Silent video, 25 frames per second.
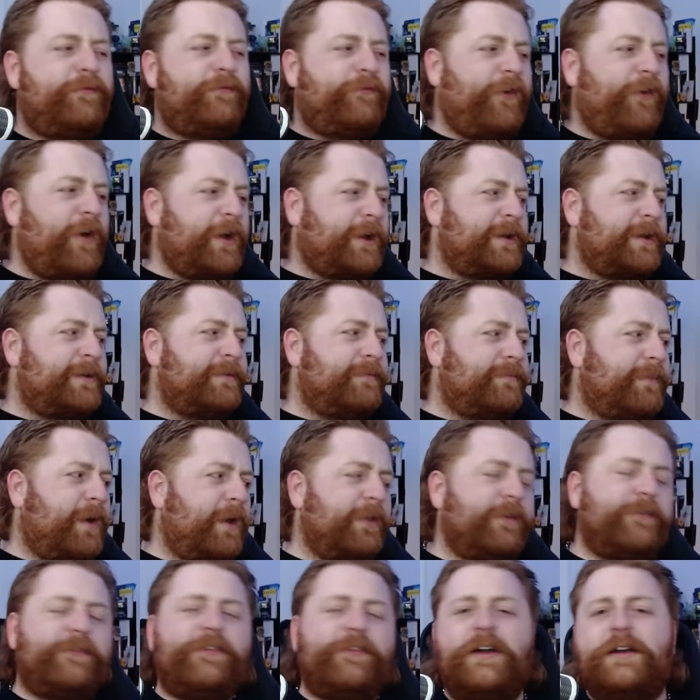Fucking
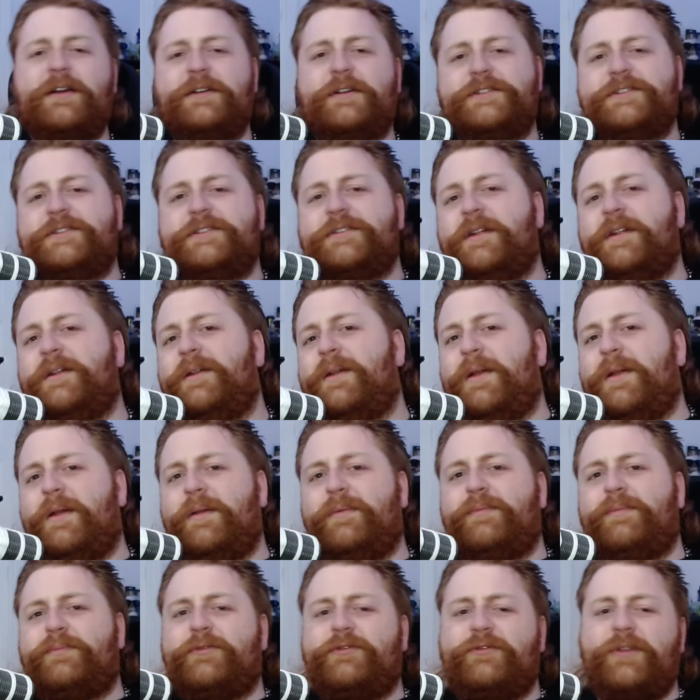
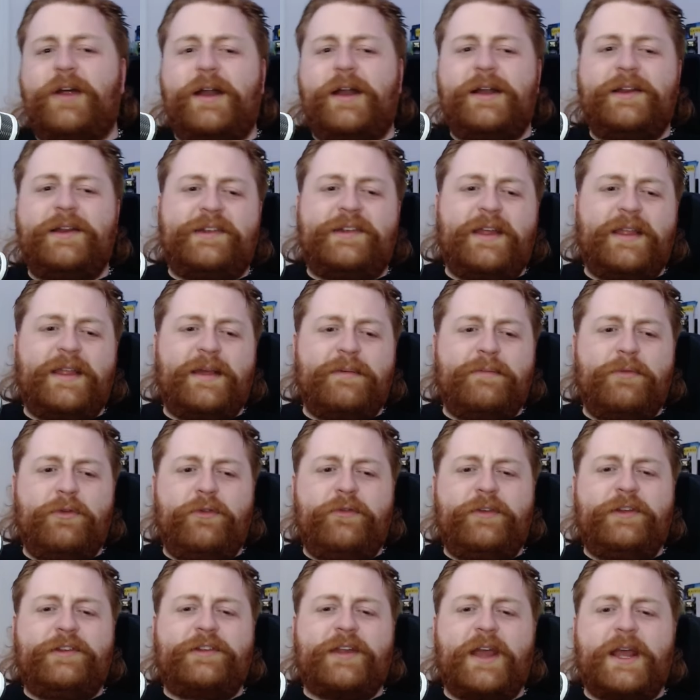motherfuckers try to say that
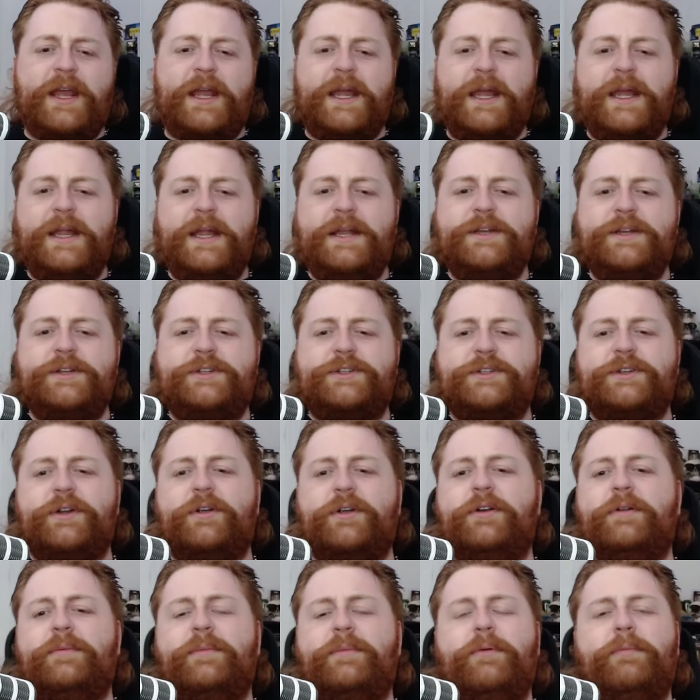movie's like
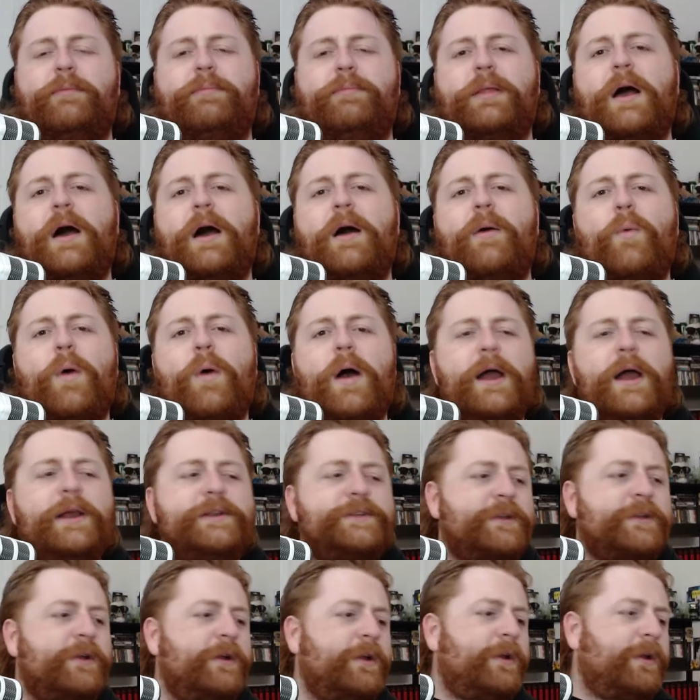indiscernible
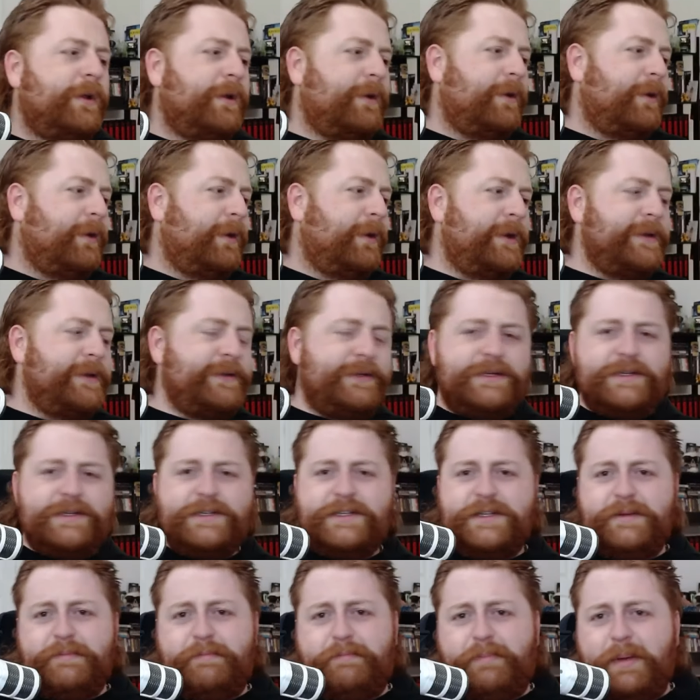plot-wise. It's
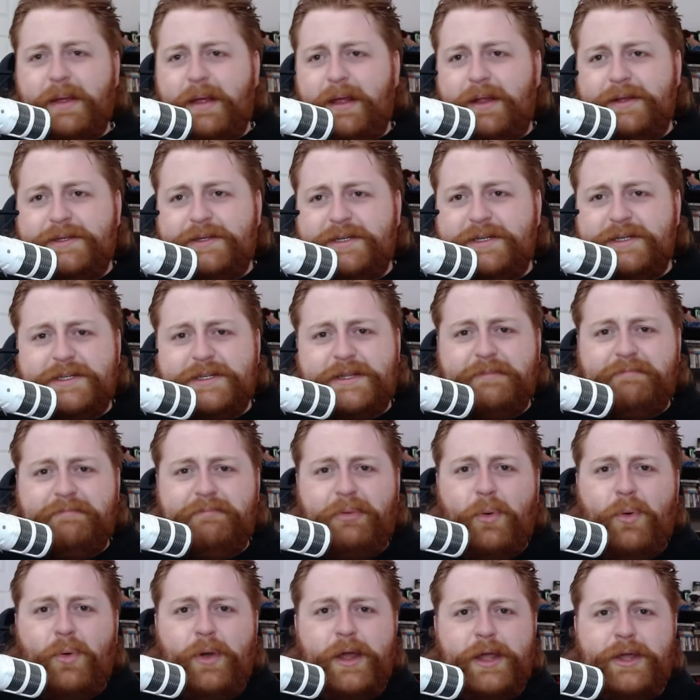just a
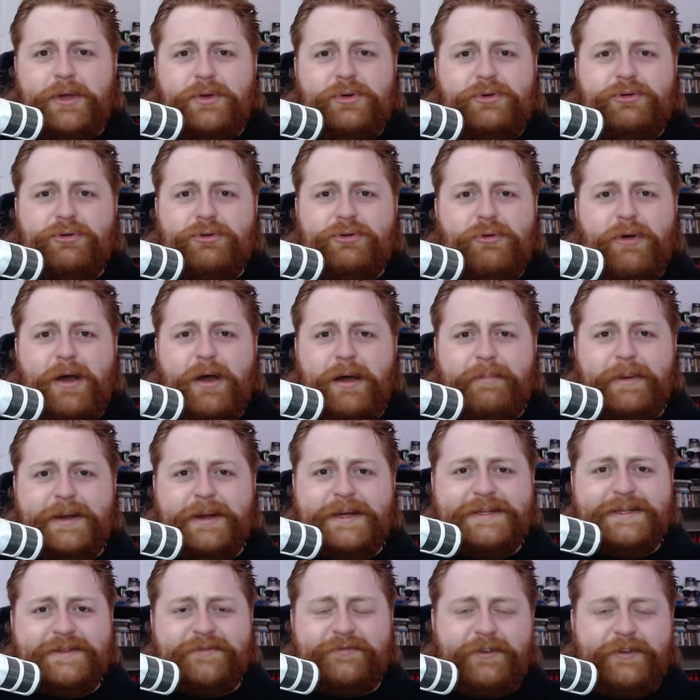boy who grew up and
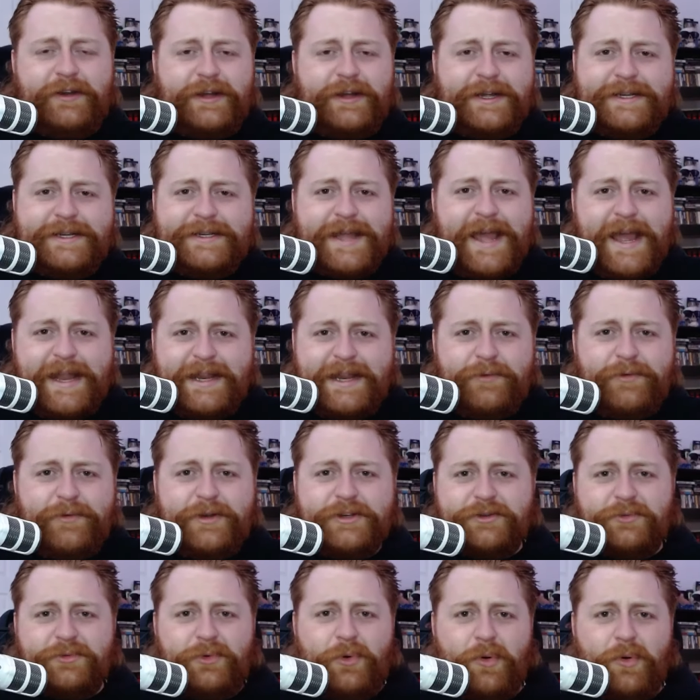his fucking daddy
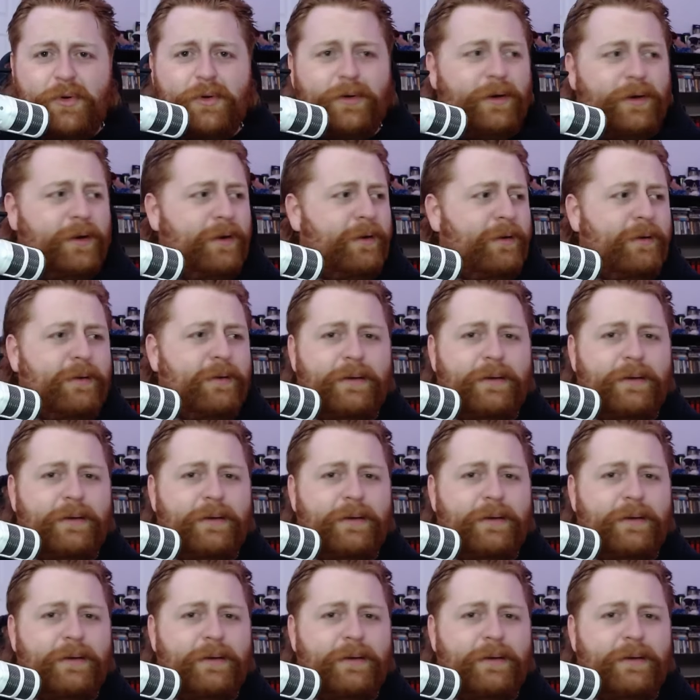went to war.